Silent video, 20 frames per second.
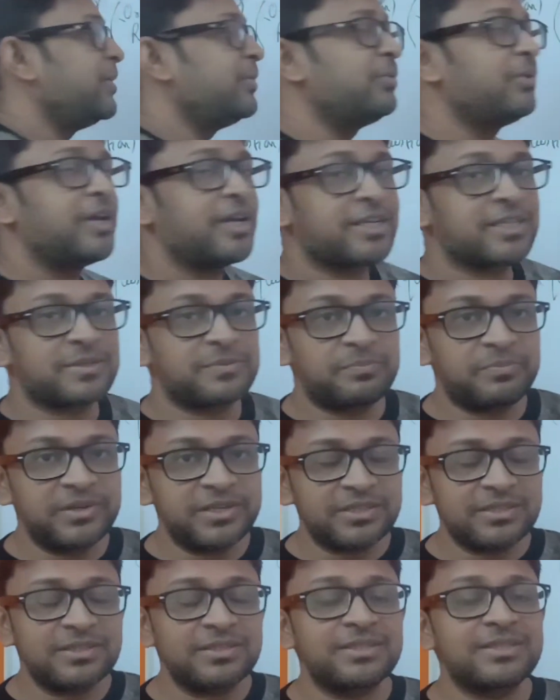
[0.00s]

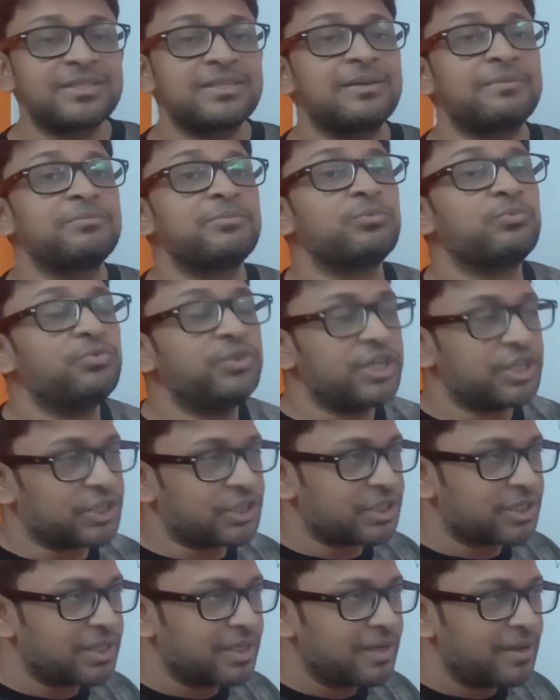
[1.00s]
expresses some
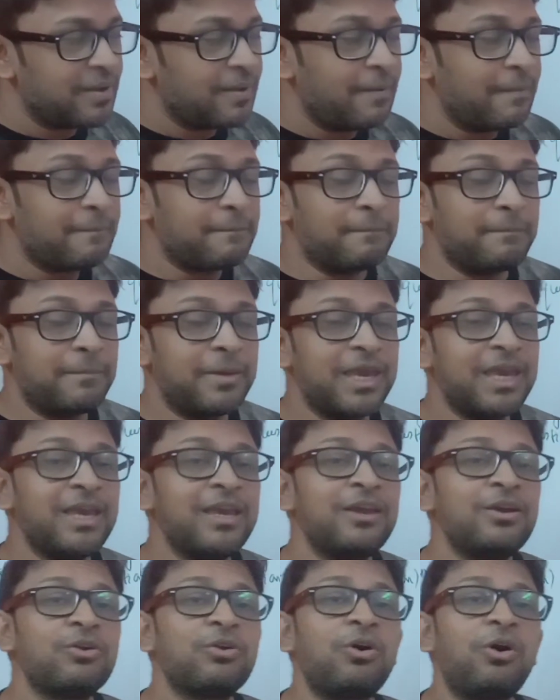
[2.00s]
wish,
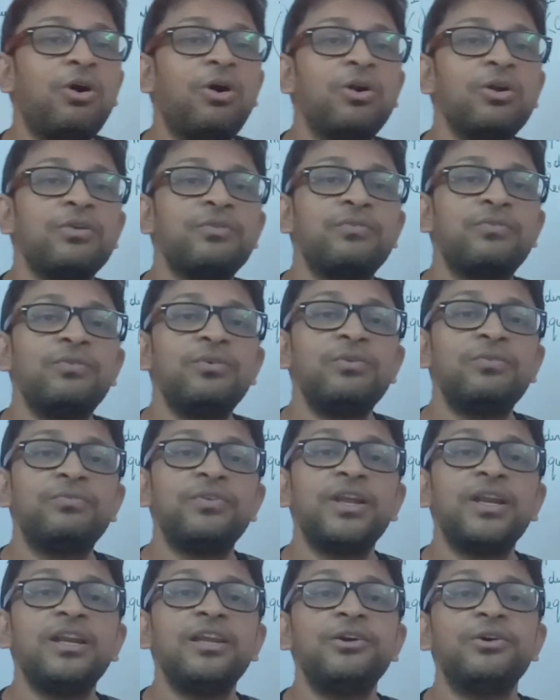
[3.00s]
may God
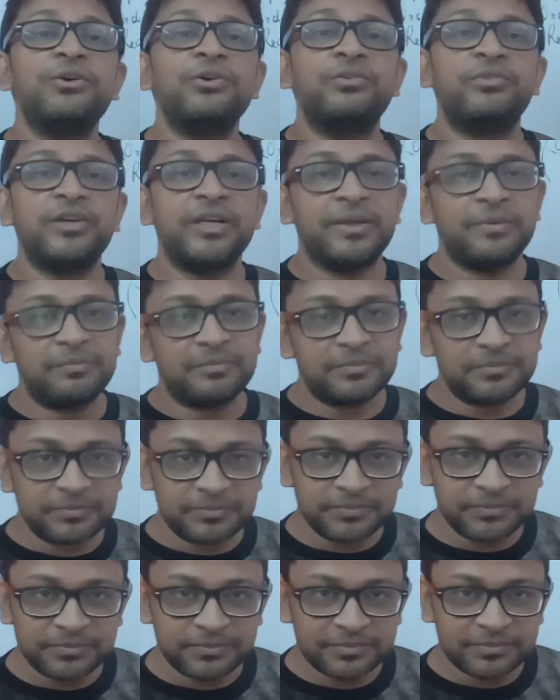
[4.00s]
fulfill your dream.
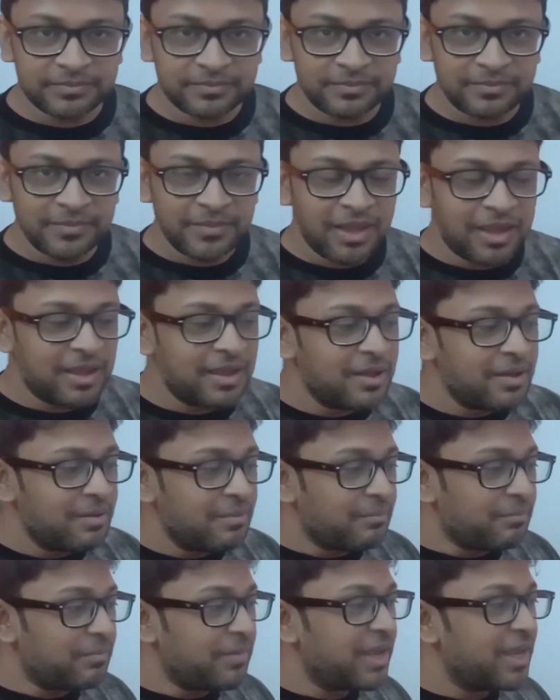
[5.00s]

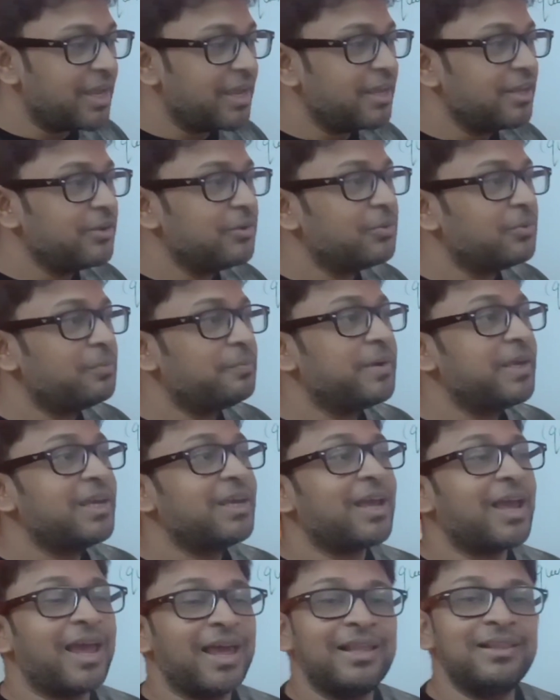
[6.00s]
May you be
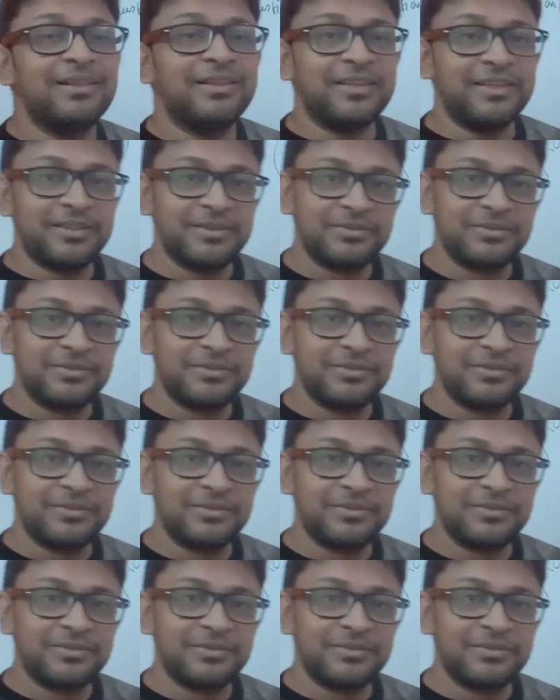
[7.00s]
healthy.